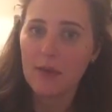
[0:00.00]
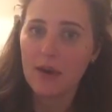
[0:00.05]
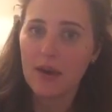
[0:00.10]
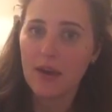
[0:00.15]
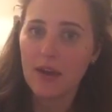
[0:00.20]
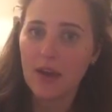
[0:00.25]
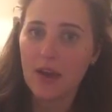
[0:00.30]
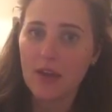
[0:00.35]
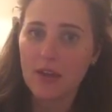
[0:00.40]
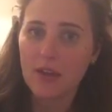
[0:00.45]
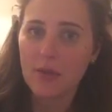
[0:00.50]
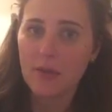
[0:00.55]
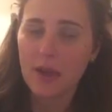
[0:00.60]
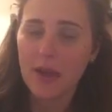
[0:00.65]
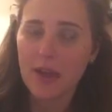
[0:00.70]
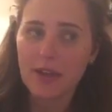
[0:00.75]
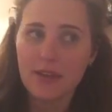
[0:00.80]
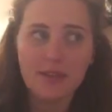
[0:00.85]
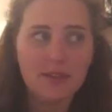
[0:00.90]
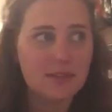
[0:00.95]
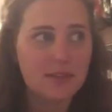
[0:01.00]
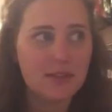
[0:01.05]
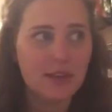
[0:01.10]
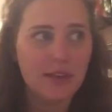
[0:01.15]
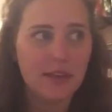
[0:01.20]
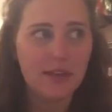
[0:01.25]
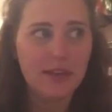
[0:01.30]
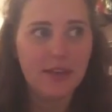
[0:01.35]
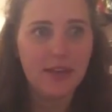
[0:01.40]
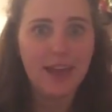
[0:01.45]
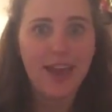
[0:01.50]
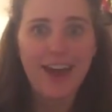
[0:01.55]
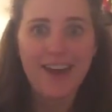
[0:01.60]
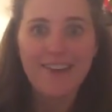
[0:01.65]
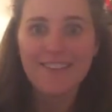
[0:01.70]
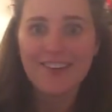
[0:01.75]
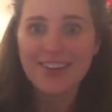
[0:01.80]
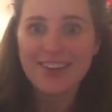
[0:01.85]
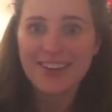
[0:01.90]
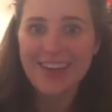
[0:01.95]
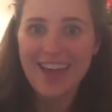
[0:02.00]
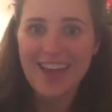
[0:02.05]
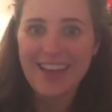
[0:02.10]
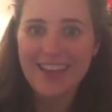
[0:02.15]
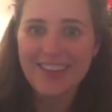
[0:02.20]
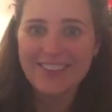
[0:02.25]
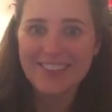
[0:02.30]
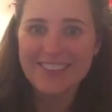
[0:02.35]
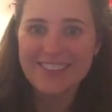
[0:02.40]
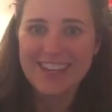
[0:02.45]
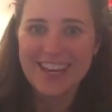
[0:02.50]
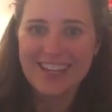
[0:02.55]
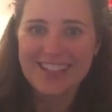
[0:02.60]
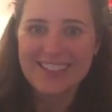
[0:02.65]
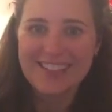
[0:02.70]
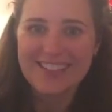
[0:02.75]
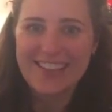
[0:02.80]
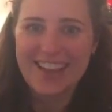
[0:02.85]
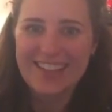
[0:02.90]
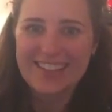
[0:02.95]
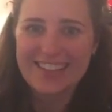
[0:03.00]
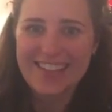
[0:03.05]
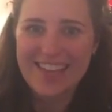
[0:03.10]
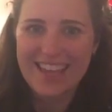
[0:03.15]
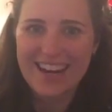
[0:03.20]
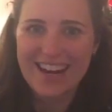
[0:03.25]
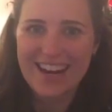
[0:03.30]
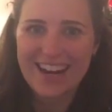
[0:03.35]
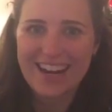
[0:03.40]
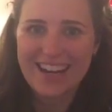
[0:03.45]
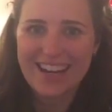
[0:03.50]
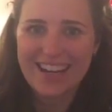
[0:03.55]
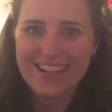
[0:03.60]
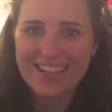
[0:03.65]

But otherwise, have a good night. We'll talk to you guys later.